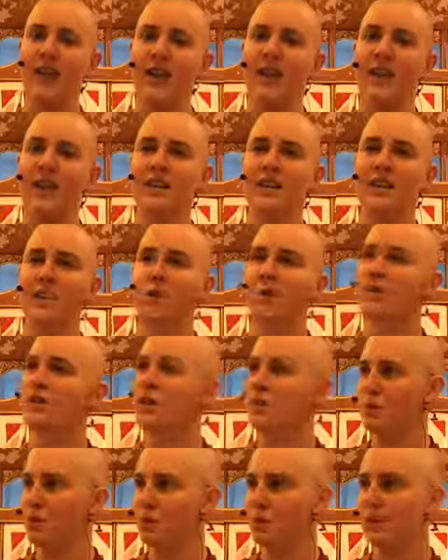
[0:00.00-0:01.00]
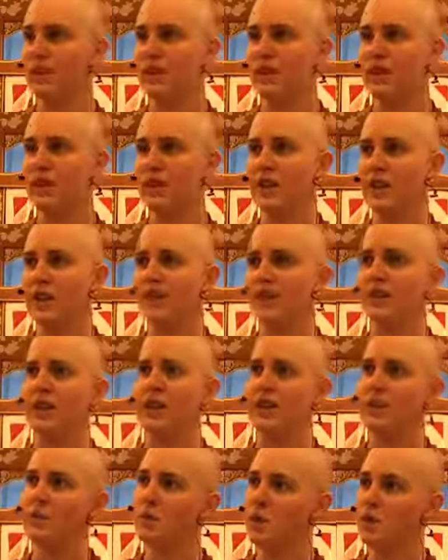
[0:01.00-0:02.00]
And so it's a pure lineage that
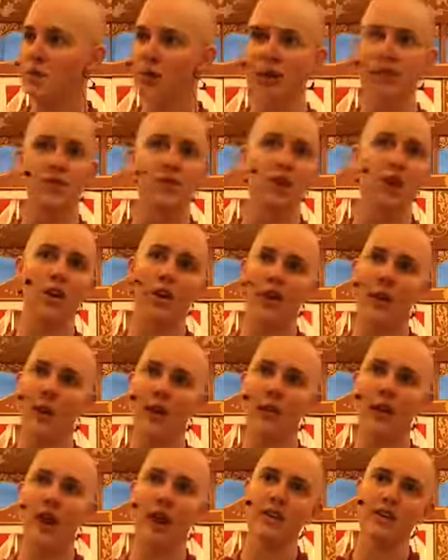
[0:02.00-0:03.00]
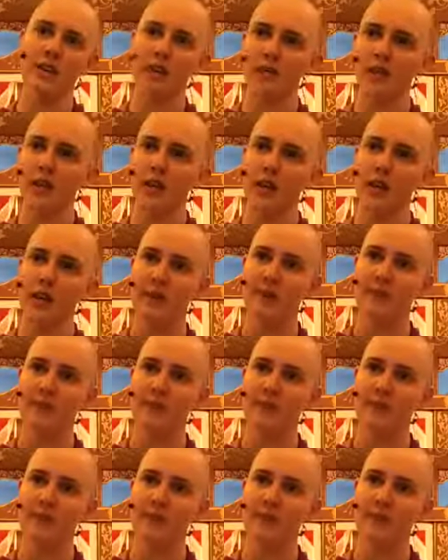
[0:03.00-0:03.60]
can be traced all the way back to the Buddha.